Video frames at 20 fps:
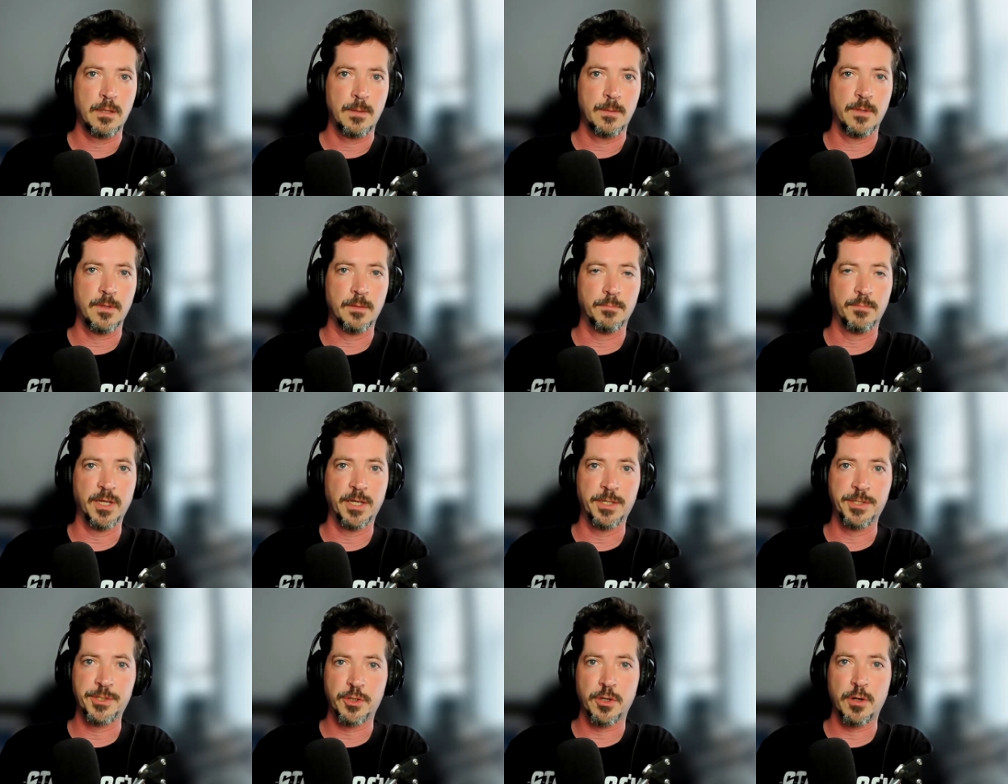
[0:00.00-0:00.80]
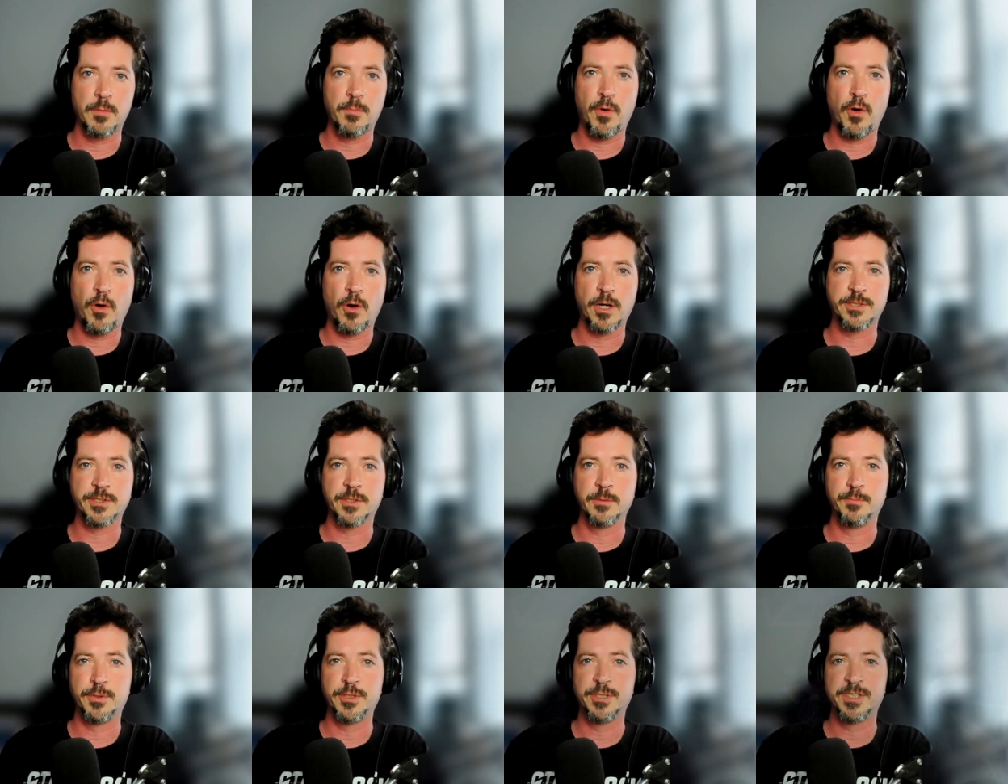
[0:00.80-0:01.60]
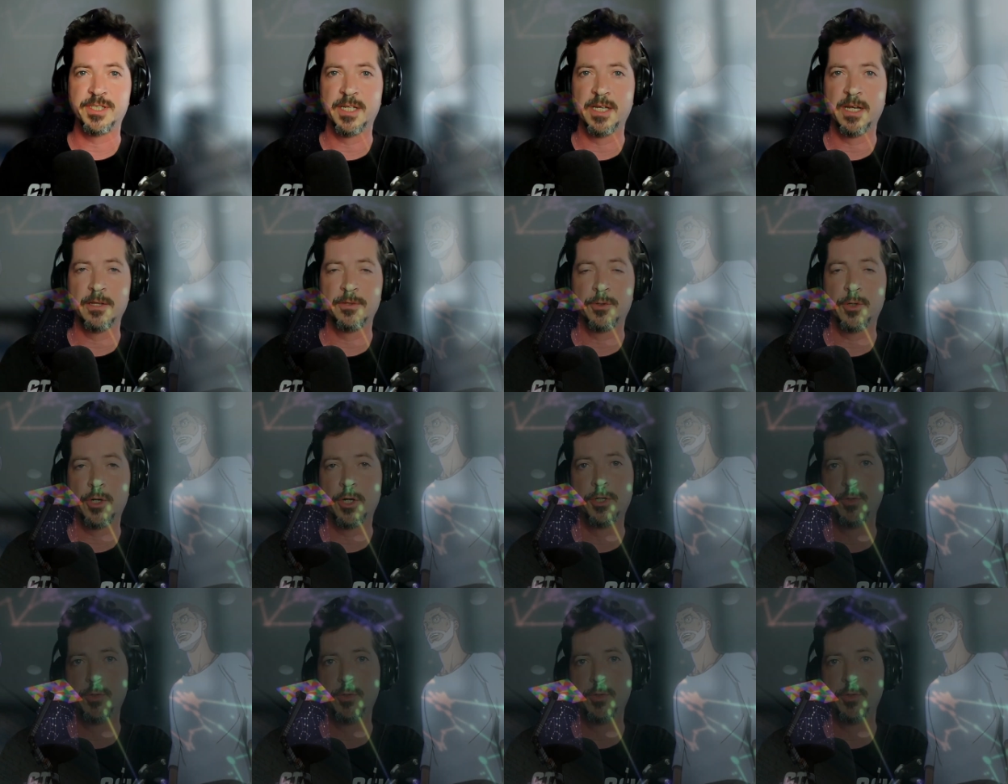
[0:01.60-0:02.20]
the blender apart to put together a